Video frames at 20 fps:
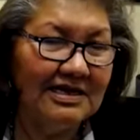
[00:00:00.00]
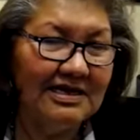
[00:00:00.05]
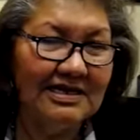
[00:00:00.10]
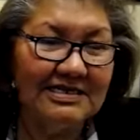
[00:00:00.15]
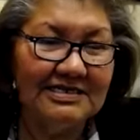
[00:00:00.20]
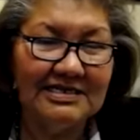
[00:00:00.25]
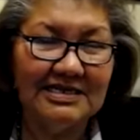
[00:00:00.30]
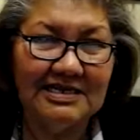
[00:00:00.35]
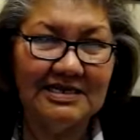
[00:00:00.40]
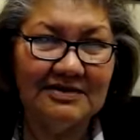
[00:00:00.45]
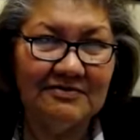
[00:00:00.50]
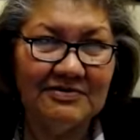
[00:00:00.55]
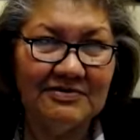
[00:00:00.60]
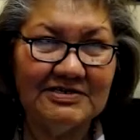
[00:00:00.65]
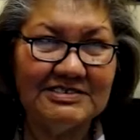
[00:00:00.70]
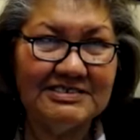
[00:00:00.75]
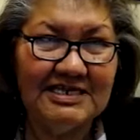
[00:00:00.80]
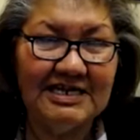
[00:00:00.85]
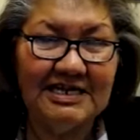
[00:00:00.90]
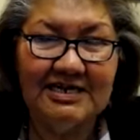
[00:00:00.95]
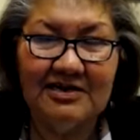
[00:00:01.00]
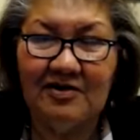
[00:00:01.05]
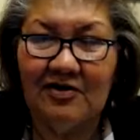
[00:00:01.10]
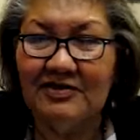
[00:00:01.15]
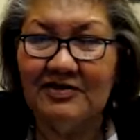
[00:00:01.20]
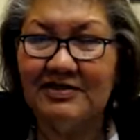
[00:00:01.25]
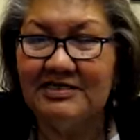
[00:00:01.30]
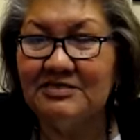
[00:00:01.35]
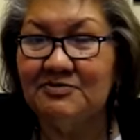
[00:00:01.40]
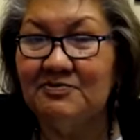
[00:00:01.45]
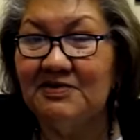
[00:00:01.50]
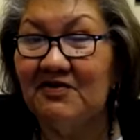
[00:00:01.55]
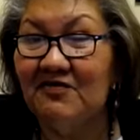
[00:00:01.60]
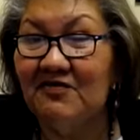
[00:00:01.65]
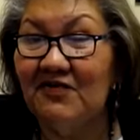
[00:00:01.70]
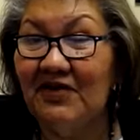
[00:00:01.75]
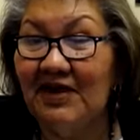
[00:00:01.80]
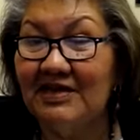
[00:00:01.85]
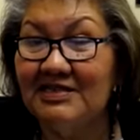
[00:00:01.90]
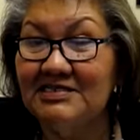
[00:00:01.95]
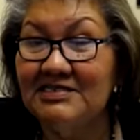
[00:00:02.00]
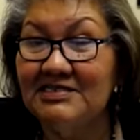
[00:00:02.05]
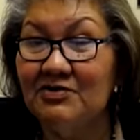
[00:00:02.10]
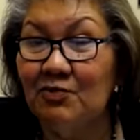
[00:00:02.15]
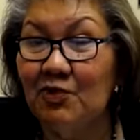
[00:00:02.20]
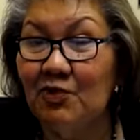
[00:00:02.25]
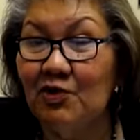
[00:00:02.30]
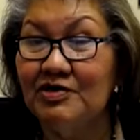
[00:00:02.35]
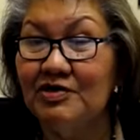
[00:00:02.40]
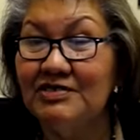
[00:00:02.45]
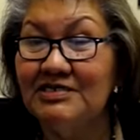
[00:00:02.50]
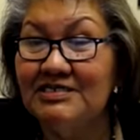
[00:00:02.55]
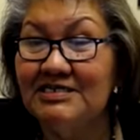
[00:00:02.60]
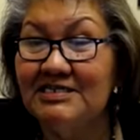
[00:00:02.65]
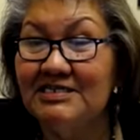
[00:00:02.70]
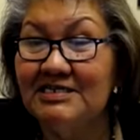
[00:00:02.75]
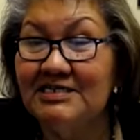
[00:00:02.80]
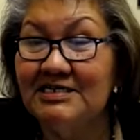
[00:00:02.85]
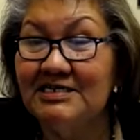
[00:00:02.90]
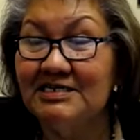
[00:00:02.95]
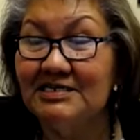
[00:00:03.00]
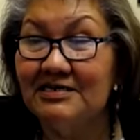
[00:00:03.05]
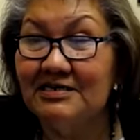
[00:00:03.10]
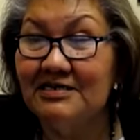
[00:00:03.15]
it, it was saying all these big fancy words in it.